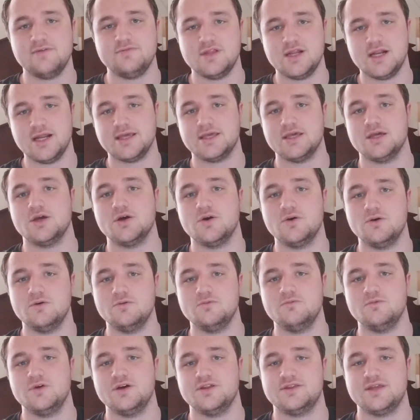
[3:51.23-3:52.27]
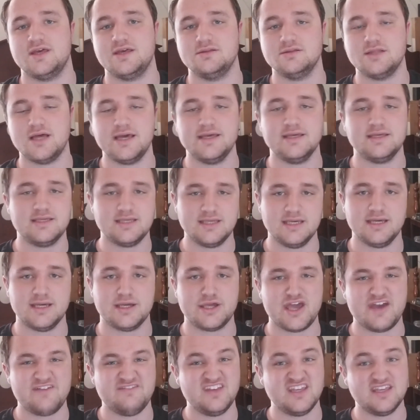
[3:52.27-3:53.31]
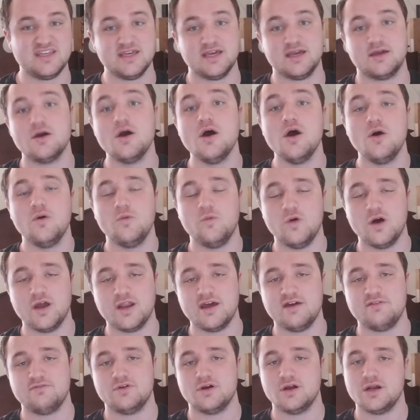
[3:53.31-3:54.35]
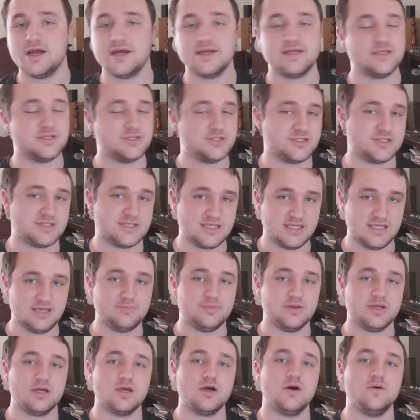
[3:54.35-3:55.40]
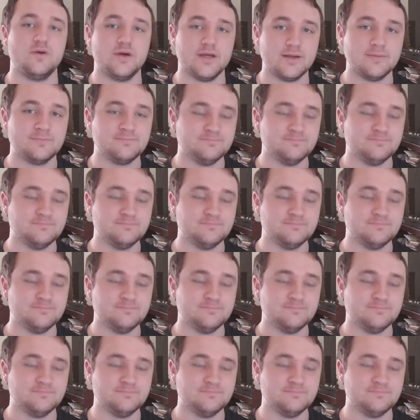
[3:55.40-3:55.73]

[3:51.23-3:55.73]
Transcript: Then I can go in with a light kick, heavy kick, whatever, and I can just keep it going.